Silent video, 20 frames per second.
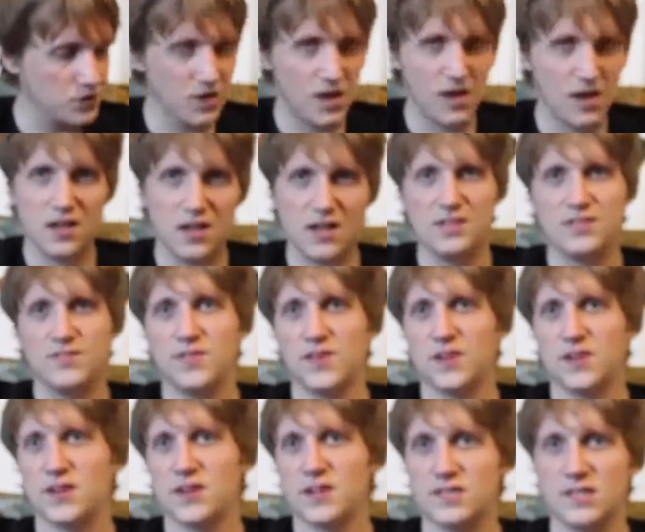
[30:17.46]
So yeah, I
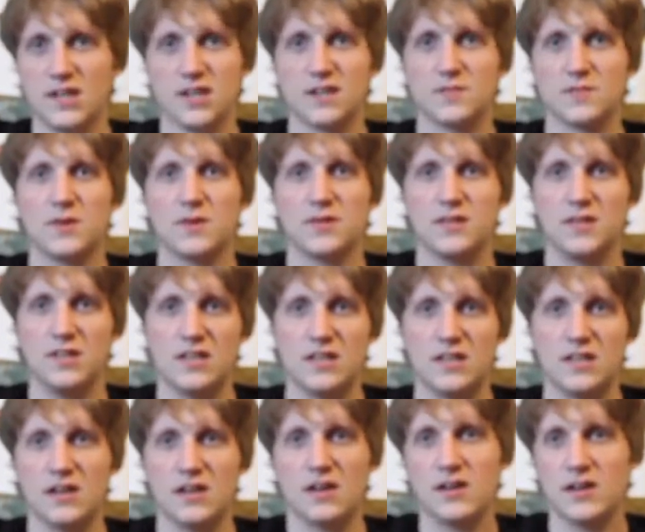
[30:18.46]
just figured I'd talk about
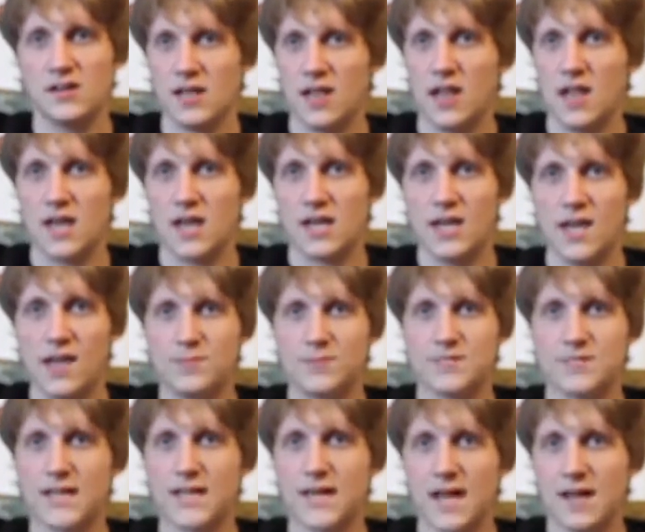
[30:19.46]
the
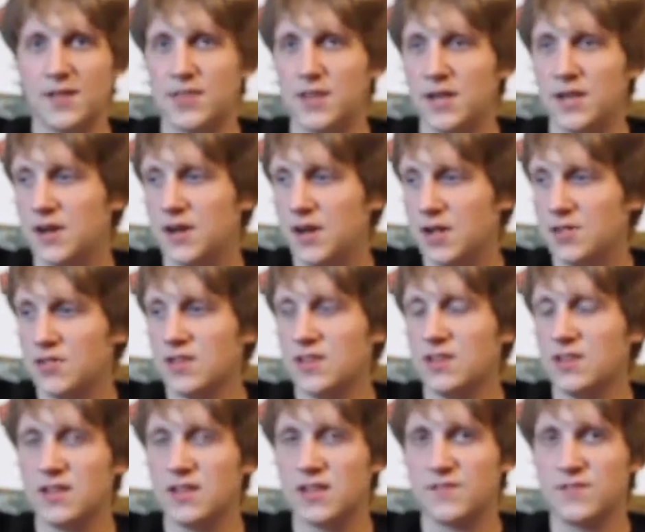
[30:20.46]
games I got there
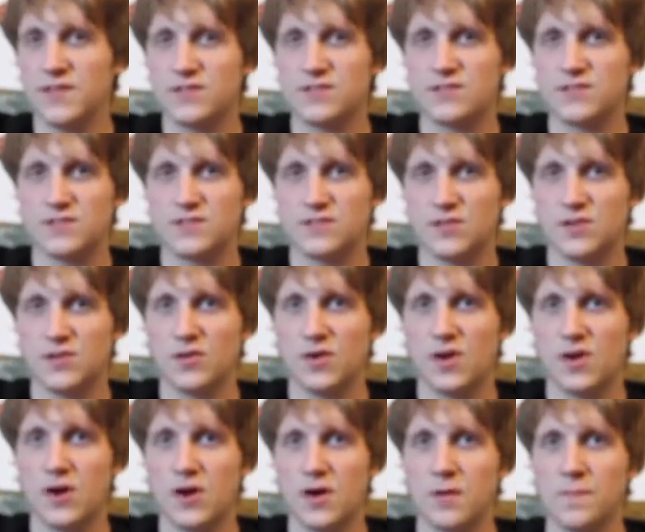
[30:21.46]
at the convention.
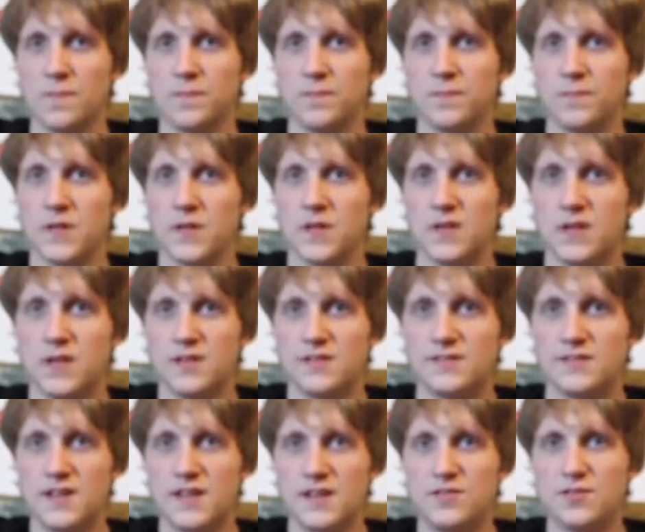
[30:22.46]
So
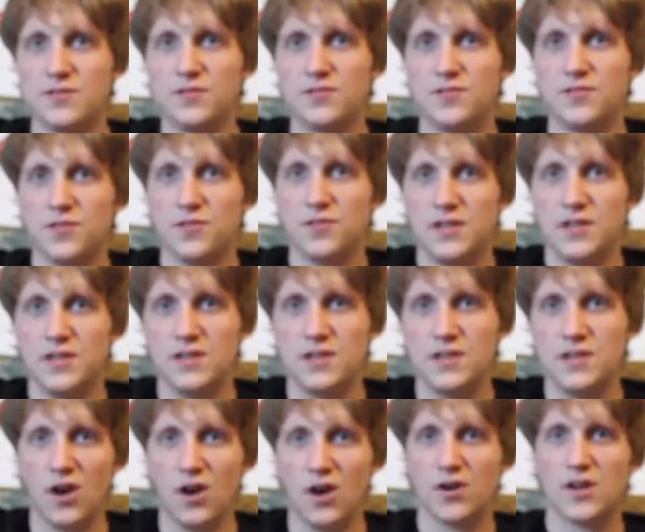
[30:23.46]
stay tuned for
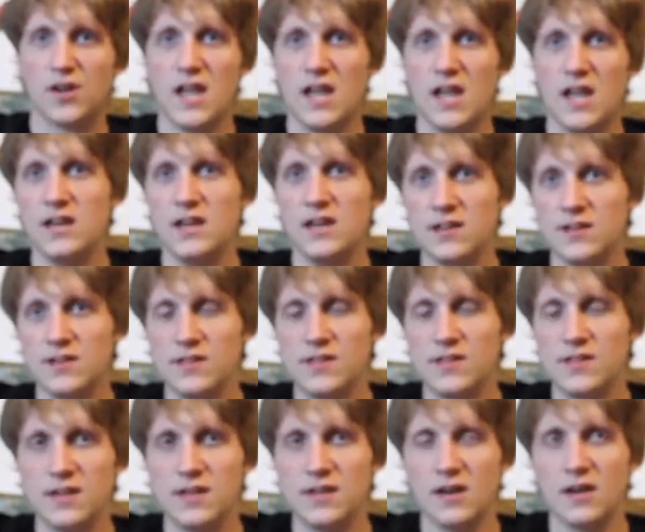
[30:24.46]
the arcade
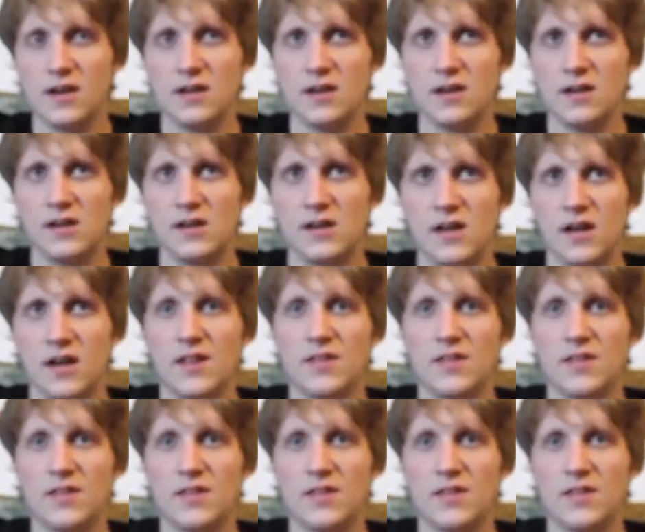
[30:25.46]
and the